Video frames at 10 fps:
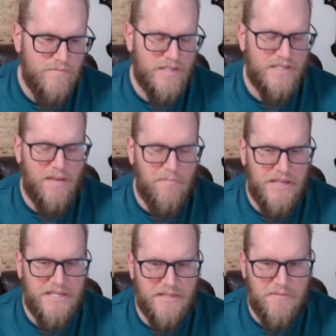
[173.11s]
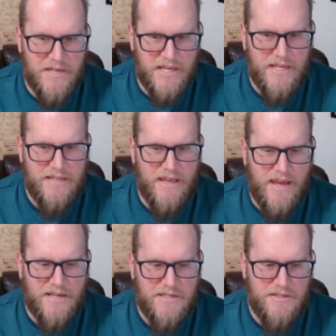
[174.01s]
The set piece at the beginning, the
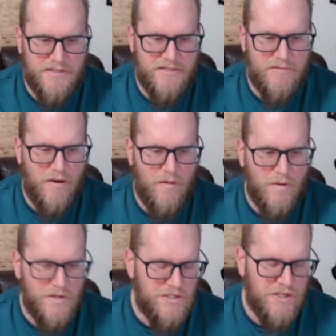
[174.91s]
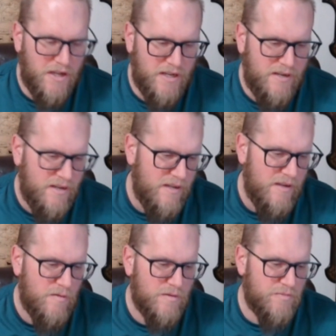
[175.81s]
action one shot
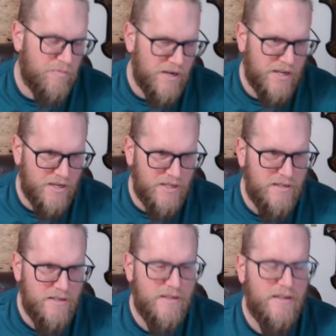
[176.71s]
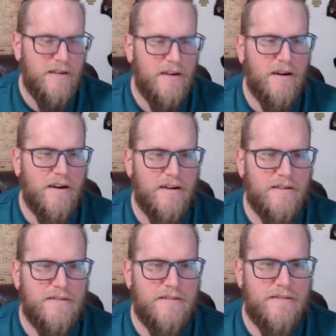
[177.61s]
was pretty good.
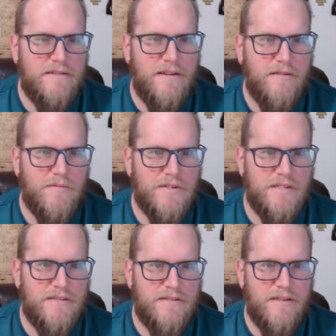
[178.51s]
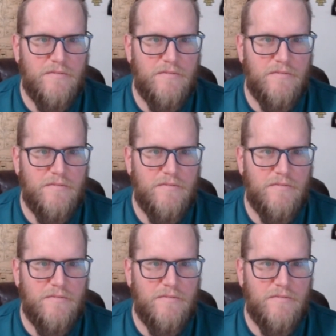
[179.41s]
Uh, it was